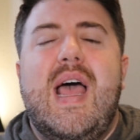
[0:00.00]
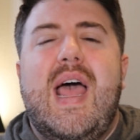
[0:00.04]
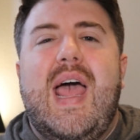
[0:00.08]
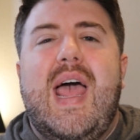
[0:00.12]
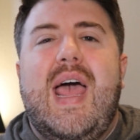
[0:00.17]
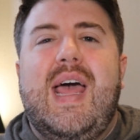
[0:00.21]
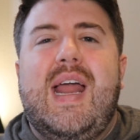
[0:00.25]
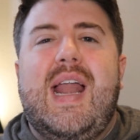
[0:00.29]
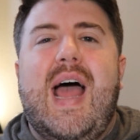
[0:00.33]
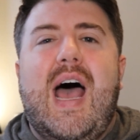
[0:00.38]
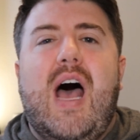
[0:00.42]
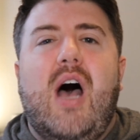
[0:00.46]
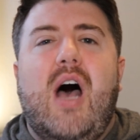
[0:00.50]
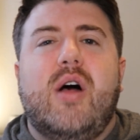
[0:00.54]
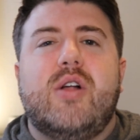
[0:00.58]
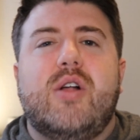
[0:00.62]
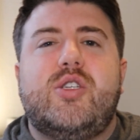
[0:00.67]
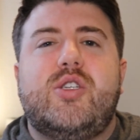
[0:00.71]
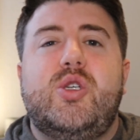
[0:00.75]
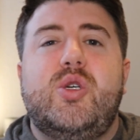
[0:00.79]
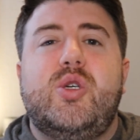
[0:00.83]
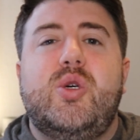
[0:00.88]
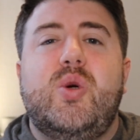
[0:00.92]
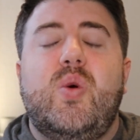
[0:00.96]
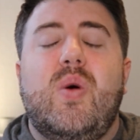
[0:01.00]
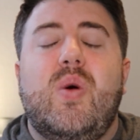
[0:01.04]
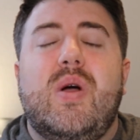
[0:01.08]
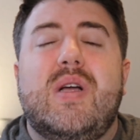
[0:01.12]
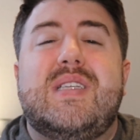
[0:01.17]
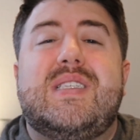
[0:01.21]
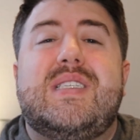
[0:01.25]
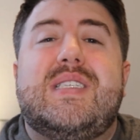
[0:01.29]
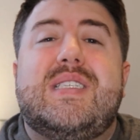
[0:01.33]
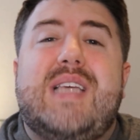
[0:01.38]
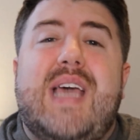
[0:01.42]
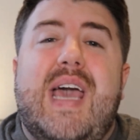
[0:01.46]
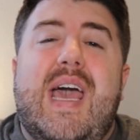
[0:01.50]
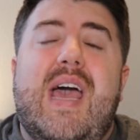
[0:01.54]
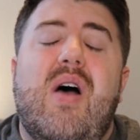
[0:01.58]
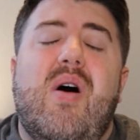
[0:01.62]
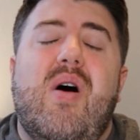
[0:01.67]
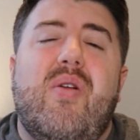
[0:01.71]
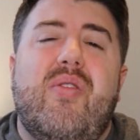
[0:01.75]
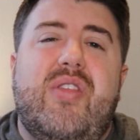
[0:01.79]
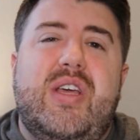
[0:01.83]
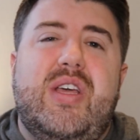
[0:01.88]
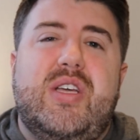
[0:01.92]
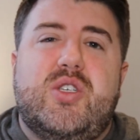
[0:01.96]
and how to scale
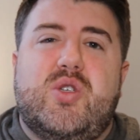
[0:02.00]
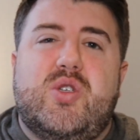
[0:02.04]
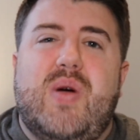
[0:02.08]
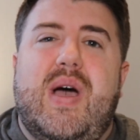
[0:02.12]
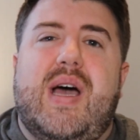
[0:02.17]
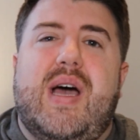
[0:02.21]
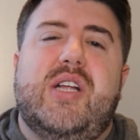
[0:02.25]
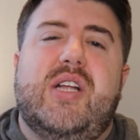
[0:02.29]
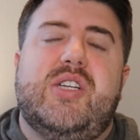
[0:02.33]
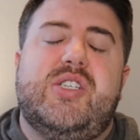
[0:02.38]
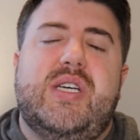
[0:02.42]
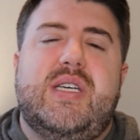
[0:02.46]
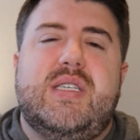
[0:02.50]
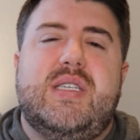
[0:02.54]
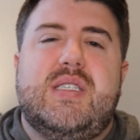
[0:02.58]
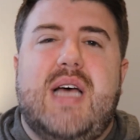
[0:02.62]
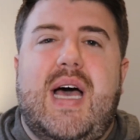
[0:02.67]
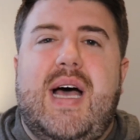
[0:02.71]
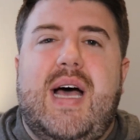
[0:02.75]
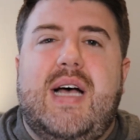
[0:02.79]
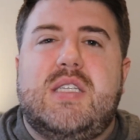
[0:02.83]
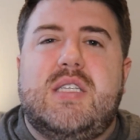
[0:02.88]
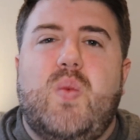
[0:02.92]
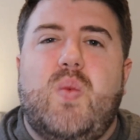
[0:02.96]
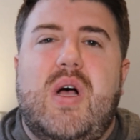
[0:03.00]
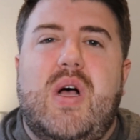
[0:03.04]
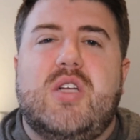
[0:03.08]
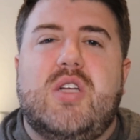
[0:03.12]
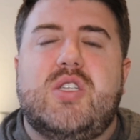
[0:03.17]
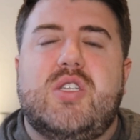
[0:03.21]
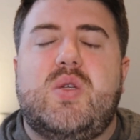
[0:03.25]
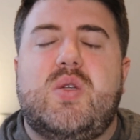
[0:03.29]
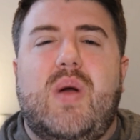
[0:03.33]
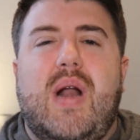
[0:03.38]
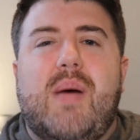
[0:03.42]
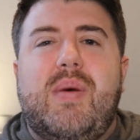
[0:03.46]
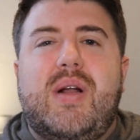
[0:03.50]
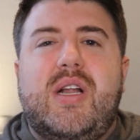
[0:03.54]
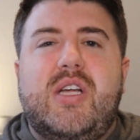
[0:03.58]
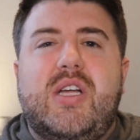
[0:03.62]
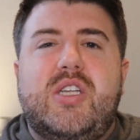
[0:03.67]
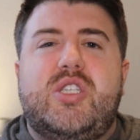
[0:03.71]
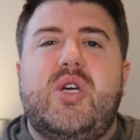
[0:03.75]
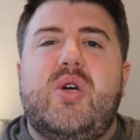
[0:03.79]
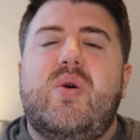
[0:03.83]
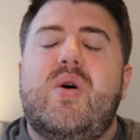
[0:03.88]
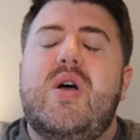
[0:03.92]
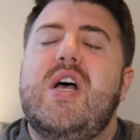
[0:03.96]
these strategies as well. So what I'm going to
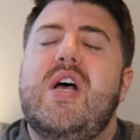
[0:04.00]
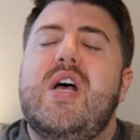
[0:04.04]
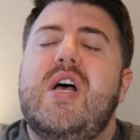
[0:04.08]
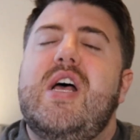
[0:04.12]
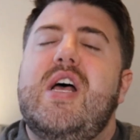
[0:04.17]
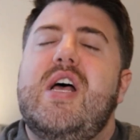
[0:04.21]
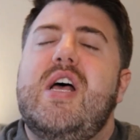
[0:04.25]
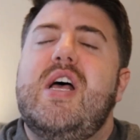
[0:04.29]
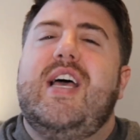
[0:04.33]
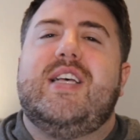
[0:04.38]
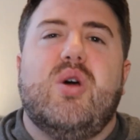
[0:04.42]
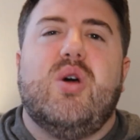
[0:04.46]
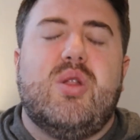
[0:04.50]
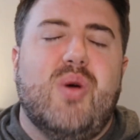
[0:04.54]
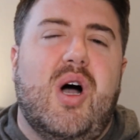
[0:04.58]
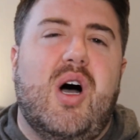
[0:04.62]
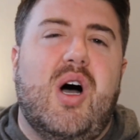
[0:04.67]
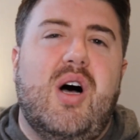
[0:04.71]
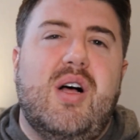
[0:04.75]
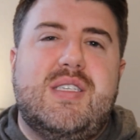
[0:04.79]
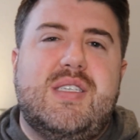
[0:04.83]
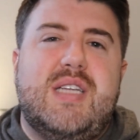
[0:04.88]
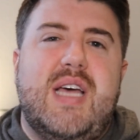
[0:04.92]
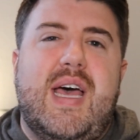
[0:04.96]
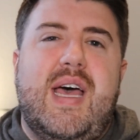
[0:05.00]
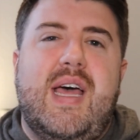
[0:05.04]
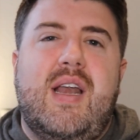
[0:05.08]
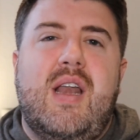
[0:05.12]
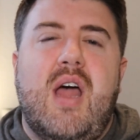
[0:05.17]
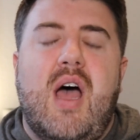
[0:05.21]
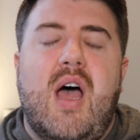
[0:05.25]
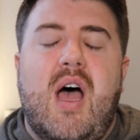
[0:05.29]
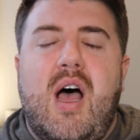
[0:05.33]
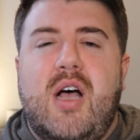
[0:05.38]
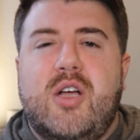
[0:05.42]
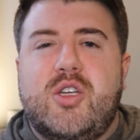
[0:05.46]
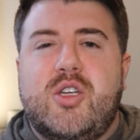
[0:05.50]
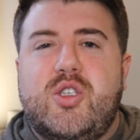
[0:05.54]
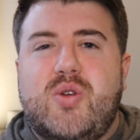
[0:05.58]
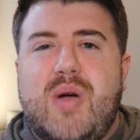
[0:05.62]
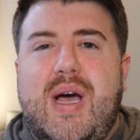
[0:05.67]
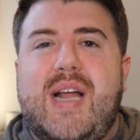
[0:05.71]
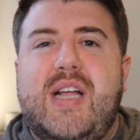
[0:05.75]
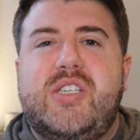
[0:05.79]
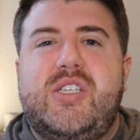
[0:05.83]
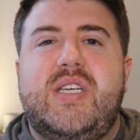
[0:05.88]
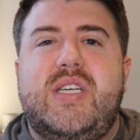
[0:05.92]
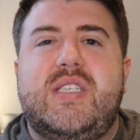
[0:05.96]
do is go through all 10
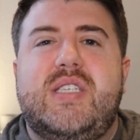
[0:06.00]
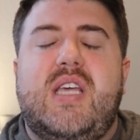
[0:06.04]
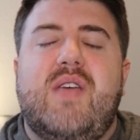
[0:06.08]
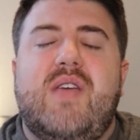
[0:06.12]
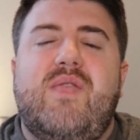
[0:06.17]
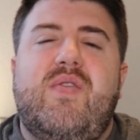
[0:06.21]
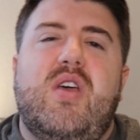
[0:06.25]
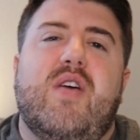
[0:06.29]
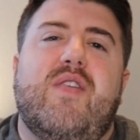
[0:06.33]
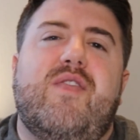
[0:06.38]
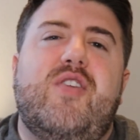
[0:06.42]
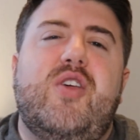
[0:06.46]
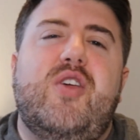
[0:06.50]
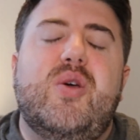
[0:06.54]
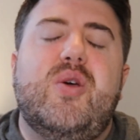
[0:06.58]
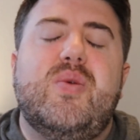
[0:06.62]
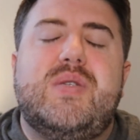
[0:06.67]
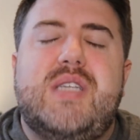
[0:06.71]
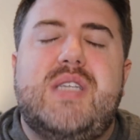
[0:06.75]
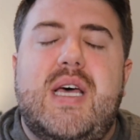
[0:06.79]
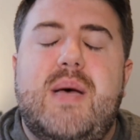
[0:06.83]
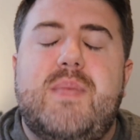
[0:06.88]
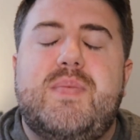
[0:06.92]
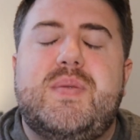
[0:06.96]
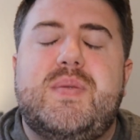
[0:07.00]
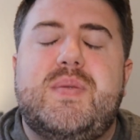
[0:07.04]
strategies, give you a few tips